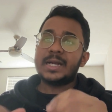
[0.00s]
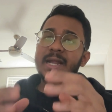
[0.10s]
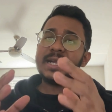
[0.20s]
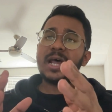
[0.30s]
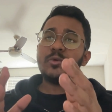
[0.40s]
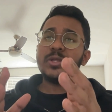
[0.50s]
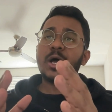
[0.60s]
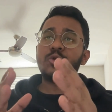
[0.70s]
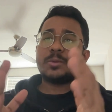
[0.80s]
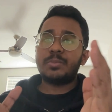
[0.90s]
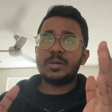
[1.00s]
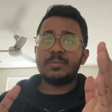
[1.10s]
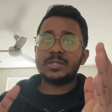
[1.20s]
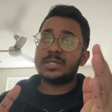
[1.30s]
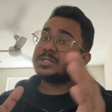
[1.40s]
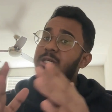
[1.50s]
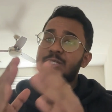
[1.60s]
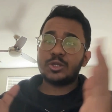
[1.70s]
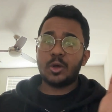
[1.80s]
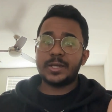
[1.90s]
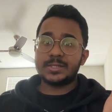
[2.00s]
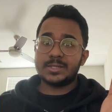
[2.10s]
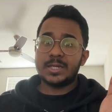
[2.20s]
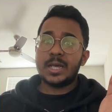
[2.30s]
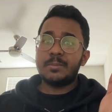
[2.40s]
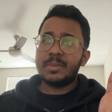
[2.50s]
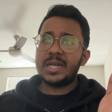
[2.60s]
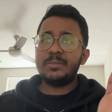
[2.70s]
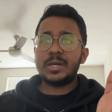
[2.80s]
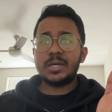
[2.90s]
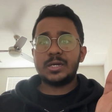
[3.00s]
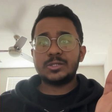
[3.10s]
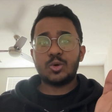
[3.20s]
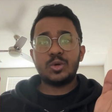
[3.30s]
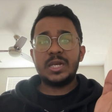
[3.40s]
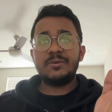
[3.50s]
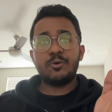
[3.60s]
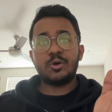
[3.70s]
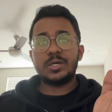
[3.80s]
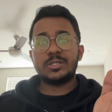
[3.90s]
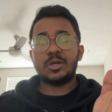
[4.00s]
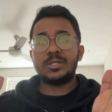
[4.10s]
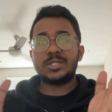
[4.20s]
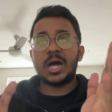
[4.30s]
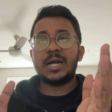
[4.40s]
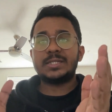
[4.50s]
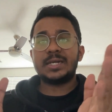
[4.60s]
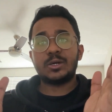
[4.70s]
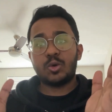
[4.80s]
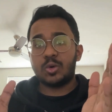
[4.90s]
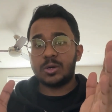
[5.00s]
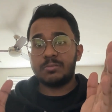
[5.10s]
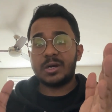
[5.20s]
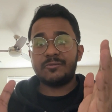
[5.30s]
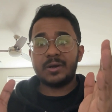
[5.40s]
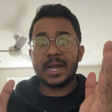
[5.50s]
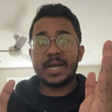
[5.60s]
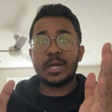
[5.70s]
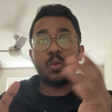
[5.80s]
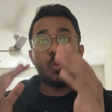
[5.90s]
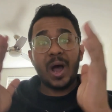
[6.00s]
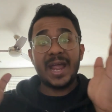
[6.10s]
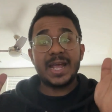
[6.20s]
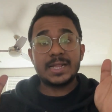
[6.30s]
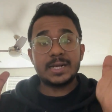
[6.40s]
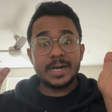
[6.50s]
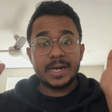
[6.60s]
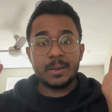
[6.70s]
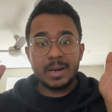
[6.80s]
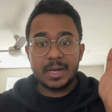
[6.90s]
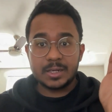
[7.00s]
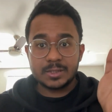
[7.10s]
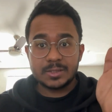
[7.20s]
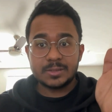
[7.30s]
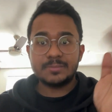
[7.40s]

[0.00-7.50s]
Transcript: Data without a purpose is just noise. Many beginners only focus on charts and code but forget why the data matters.